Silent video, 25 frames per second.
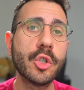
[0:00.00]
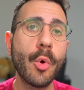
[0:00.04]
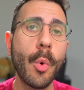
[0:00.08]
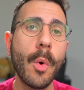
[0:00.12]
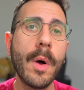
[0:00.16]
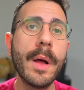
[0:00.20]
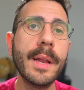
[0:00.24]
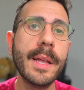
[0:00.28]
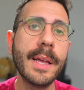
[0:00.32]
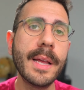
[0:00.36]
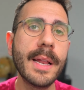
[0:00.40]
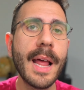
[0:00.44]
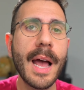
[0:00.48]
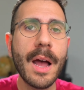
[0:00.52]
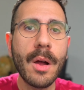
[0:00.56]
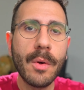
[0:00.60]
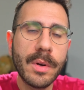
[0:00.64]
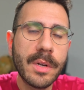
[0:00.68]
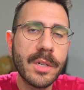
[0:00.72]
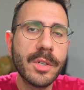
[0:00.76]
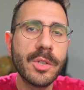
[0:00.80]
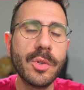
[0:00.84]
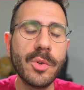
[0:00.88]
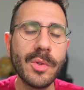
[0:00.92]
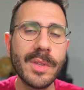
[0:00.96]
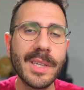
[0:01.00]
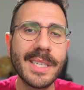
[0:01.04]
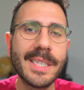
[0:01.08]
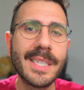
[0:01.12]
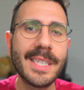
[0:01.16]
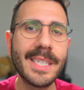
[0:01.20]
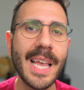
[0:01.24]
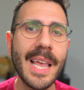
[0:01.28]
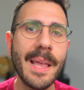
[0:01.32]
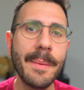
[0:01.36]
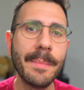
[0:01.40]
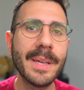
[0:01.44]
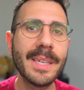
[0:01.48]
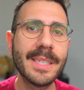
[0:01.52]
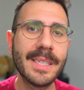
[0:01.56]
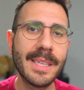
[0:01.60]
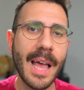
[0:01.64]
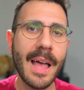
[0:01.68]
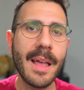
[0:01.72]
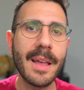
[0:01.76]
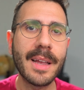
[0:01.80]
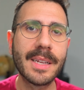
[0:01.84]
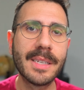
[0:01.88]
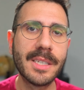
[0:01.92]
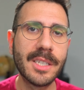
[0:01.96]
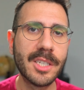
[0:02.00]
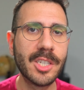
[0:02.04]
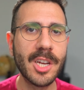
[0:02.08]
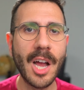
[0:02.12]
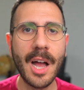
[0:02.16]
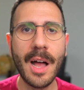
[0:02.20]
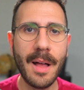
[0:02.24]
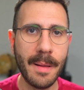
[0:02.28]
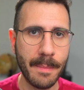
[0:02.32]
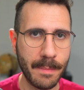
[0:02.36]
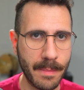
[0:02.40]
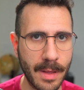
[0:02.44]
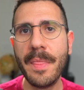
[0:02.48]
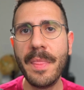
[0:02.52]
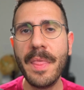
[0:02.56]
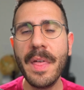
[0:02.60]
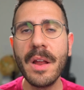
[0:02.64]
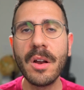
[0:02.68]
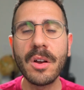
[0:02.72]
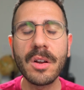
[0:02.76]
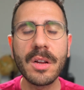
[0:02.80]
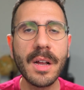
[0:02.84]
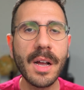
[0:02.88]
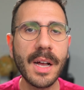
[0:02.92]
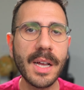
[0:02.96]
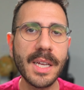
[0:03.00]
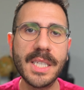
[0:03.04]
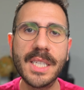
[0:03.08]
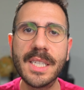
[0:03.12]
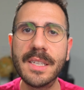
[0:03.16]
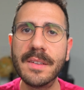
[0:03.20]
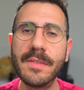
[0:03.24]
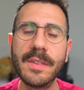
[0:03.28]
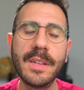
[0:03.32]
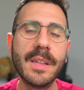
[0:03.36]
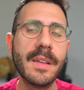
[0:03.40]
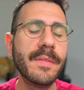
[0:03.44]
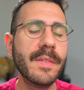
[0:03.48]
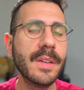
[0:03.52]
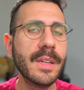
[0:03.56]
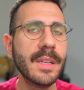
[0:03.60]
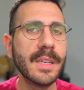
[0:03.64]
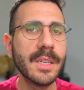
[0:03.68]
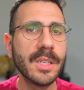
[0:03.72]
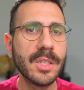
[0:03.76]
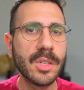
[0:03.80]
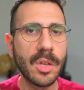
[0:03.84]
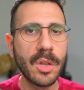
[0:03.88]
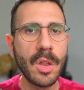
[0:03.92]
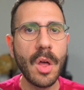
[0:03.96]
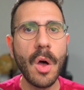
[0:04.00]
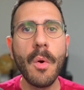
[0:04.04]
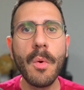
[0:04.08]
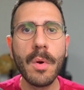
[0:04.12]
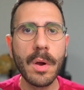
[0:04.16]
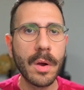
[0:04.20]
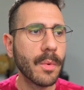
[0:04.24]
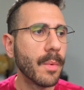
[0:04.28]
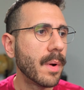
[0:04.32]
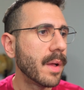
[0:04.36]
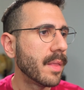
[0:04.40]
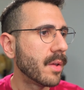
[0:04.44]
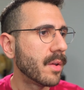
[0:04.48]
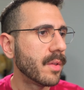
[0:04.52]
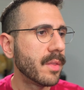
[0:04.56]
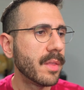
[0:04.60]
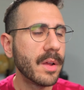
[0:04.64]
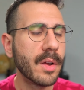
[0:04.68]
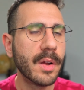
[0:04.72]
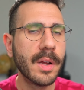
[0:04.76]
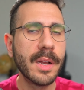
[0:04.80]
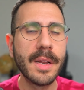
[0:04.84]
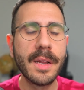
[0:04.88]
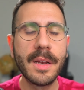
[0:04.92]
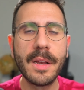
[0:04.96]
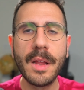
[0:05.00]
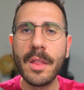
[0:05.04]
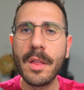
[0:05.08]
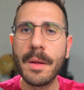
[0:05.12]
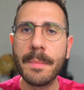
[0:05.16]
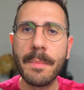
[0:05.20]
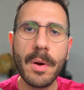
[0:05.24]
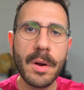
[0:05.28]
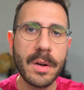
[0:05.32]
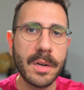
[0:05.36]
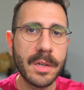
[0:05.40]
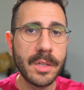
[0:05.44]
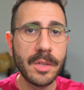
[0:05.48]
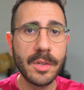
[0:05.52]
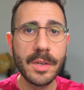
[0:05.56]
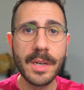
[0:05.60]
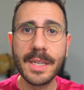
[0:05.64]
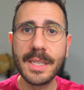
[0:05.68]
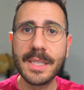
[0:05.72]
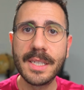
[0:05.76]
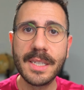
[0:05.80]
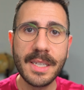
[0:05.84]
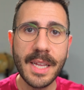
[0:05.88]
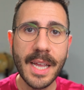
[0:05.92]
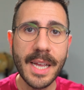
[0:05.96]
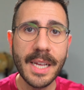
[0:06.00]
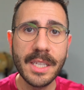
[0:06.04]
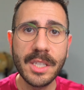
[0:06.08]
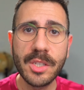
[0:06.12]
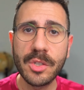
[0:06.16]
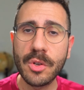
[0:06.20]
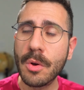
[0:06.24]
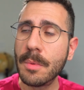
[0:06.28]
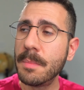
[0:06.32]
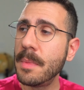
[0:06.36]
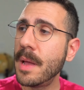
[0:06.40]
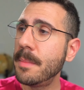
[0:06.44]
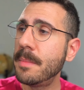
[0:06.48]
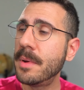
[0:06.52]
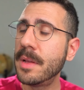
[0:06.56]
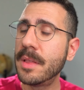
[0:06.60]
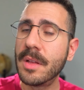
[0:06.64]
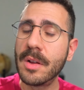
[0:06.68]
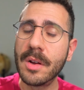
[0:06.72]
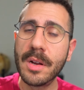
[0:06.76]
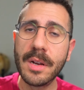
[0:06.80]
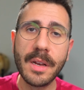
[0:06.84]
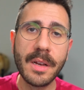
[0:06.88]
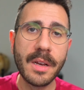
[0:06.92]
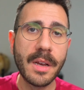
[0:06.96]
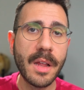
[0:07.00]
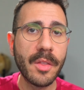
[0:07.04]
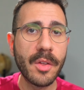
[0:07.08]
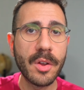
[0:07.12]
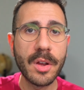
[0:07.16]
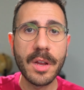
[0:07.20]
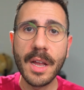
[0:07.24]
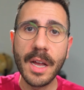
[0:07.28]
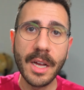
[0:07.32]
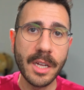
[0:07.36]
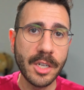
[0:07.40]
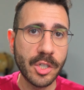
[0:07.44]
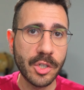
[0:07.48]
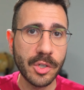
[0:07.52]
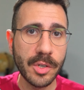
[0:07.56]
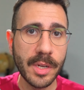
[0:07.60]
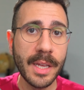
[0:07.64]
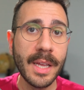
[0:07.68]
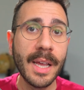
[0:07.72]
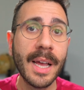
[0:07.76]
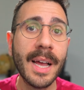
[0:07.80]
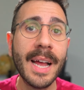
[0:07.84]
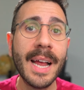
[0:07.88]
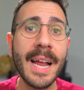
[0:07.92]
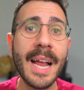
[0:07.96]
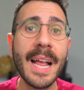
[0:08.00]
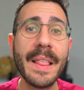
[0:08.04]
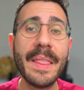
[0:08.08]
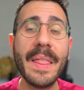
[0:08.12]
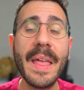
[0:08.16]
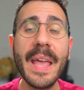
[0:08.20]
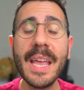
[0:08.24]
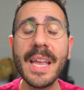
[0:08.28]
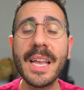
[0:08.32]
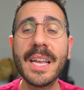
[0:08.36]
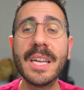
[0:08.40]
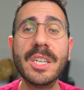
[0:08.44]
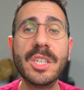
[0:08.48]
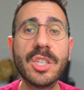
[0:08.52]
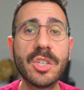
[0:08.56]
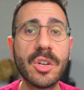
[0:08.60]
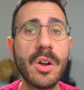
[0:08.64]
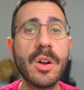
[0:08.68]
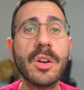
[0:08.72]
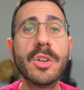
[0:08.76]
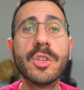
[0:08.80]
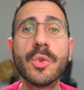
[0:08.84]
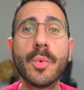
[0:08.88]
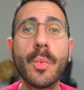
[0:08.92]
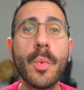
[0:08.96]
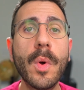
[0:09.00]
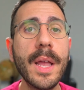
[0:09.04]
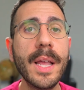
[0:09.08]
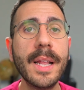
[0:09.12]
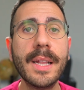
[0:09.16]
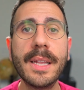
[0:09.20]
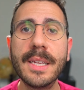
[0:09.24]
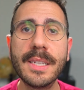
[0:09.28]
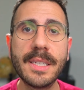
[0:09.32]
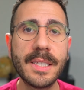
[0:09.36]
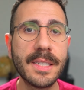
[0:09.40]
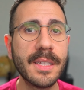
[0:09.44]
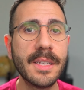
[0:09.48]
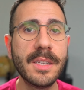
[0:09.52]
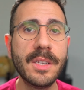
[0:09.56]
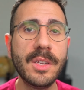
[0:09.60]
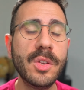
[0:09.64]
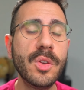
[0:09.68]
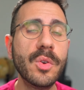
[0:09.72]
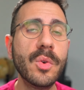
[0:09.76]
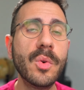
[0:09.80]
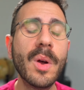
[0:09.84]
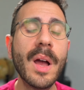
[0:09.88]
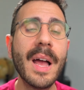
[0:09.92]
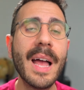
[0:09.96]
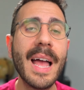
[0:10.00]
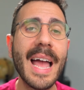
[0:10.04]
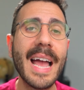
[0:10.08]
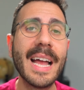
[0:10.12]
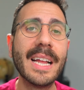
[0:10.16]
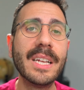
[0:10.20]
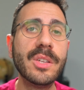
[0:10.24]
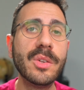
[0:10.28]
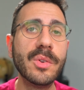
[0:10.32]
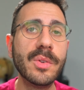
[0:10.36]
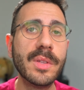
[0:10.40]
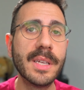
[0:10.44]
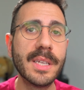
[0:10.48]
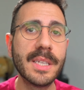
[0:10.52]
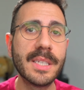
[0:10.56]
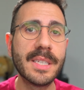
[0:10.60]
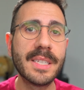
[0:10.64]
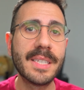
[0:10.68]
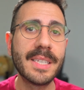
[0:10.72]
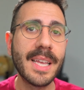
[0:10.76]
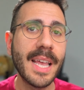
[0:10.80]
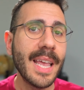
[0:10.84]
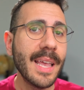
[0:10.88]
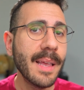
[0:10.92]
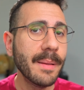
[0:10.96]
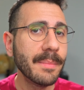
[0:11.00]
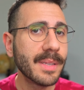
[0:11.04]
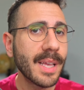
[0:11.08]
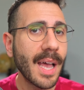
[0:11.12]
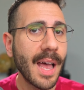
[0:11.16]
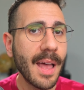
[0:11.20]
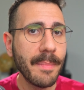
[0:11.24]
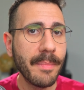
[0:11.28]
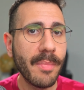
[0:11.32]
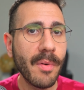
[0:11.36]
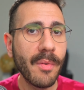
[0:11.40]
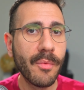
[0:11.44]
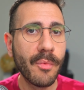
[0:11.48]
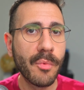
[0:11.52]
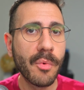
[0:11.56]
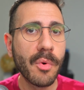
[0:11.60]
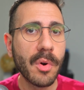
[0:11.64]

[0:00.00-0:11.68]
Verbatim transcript: 20 an hour to do the same exact job. Their cost of living is lower, whether they're in another part of the United States or maybe they're in another country. They can charge way less than you and do the same type of